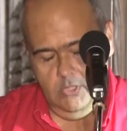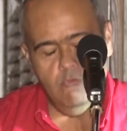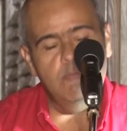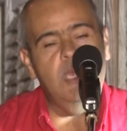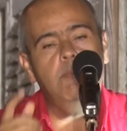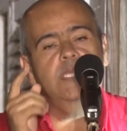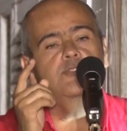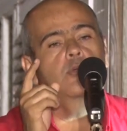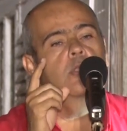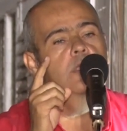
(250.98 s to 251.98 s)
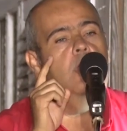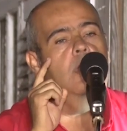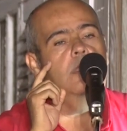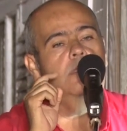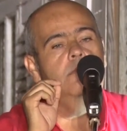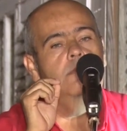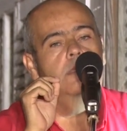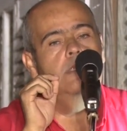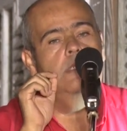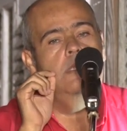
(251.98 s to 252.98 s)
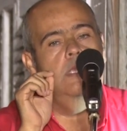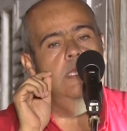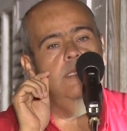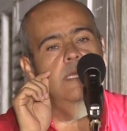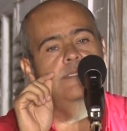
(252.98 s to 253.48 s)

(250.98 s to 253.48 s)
Remember I told y'all, in